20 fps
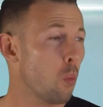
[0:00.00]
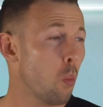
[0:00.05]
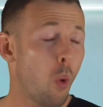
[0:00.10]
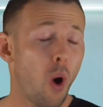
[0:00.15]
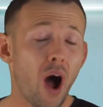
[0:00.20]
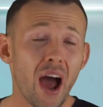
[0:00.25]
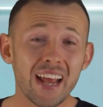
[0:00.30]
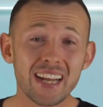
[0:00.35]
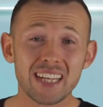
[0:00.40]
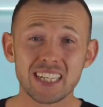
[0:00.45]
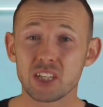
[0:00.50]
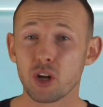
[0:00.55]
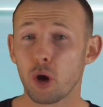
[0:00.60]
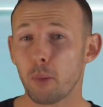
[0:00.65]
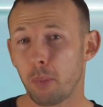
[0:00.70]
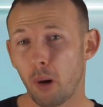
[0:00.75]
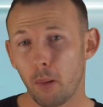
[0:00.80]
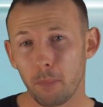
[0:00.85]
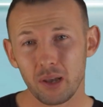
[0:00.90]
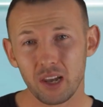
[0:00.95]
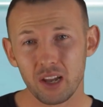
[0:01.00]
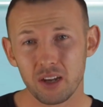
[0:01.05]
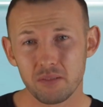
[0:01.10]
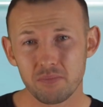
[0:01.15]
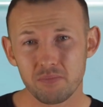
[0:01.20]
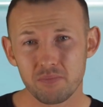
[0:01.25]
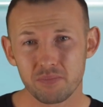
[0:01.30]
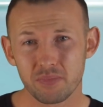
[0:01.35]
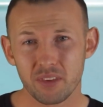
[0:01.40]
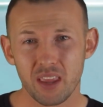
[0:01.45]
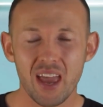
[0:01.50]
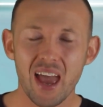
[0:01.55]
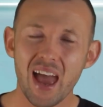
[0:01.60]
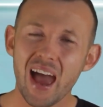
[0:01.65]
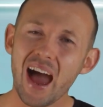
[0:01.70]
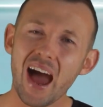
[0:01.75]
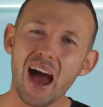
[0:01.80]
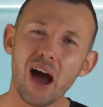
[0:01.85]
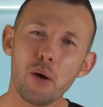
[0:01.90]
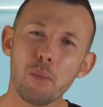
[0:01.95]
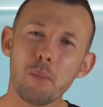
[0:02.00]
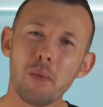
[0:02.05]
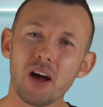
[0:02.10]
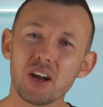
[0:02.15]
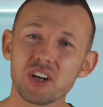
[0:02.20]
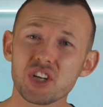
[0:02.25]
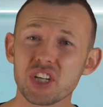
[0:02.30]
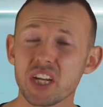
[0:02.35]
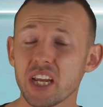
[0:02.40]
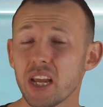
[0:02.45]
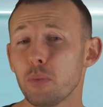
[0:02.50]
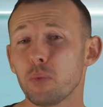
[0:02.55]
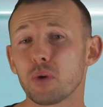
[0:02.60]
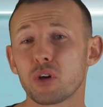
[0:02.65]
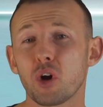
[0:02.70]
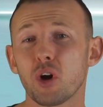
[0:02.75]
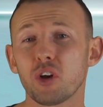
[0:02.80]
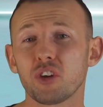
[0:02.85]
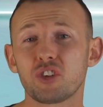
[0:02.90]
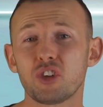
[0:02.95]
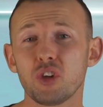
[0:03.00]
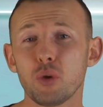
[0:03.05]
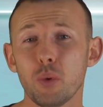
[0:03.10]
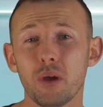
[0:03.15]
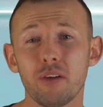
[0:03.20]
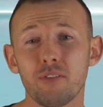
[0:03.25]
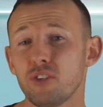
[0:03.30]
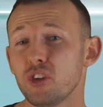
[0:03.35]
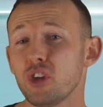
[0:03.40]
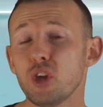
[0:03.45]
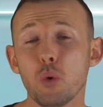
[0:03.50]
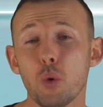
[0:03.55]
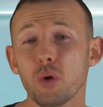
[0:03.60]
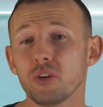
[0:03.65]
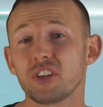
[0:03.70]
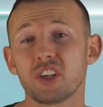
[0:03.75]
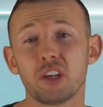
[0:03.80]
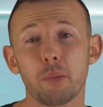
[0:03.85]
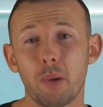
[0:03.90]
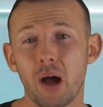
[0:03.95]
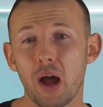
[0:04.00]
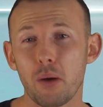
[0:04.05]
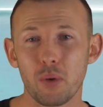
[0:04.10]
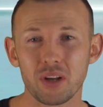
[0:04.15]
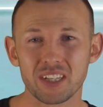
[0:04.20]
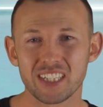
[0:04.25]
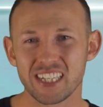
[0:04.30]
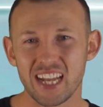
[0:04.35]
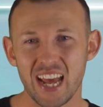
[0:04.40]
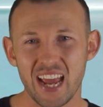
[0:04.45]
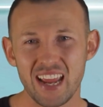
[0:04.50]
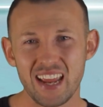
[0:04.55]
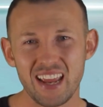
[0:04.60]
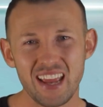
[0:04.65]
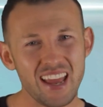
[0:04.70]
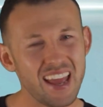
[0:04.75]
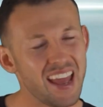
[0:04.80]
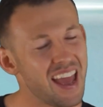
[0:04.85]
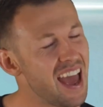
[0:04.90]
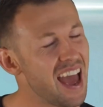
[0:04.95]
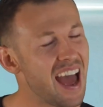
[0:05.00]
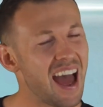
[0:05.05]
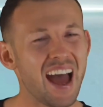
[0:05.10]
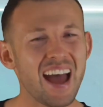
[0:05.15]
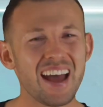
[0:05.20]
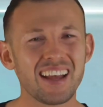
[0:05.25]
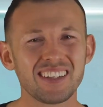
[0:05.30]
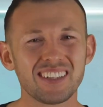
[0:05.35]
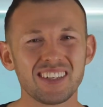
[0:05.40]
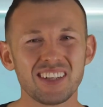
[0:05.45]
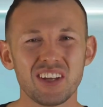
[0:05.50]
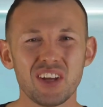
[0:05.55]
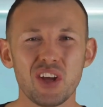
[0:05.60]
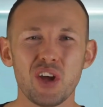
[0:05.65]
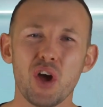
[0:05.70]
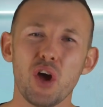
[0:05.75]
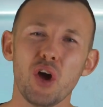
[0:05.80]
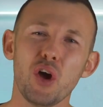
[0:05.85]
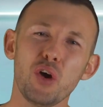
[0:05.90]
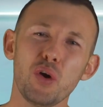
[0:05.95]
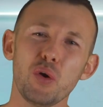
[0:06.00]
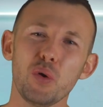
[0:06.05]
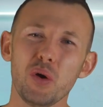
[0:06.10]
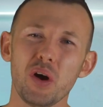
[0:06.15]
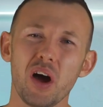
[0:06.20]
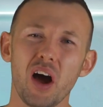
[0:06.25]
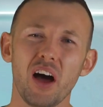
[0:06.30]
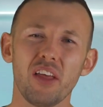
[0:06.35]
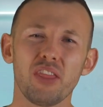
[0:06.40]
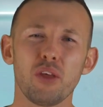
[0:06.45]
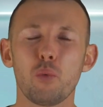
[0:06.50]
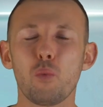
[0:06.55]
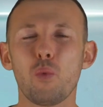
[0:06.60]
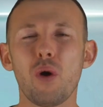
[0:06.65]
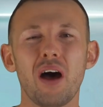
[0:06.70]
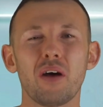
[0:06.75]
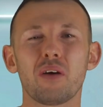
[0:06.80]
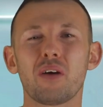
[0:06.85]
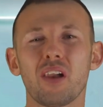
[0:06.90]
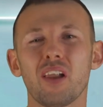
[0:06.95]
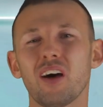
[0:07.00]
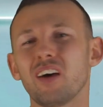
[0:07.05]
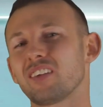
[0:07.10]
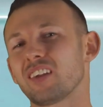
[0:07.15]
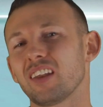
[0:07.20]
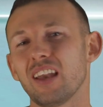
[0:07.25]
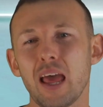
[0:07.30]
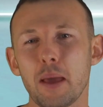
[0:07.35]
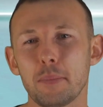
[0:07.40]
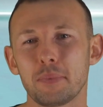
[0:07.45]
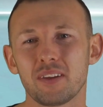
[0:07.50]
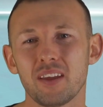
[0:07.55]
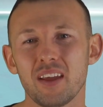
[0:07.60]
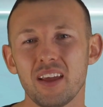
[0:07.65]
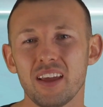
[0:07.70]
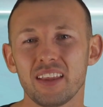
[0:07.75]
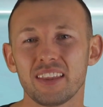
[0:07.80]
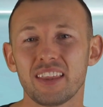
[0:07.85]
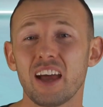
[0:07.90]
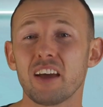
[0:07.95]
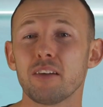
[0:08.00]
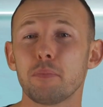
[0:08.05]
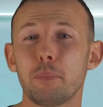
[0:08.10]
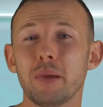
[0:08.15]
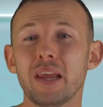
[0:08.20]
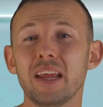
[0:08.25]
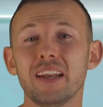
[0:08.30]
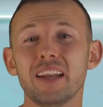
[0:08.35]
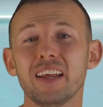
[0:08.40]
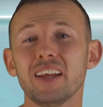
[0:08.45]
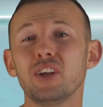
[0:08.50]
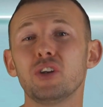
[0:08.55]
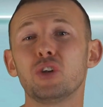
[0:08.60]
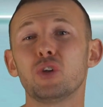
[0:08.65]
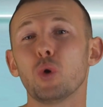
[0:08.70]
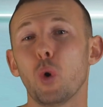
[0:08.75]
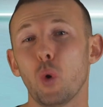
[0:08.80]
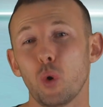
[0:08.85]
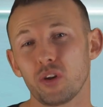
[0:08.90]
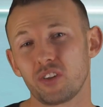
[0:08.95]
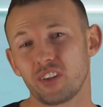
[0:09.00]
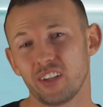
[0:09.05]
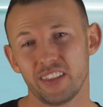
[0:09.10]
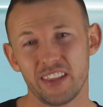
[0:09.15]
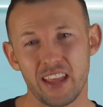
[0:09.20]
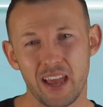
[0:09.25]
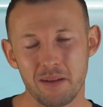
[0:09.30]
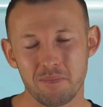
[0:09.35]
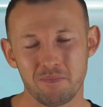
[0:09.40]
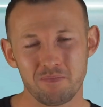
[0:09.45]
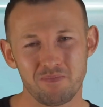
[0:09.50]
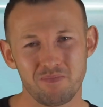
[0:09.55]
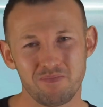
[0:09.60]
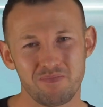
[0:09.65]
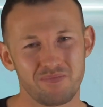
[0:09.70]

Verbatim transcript: why it's so popular, how much it would cost you if you wanted to buy one today, and who are the world-class celebs that have been endorsing them.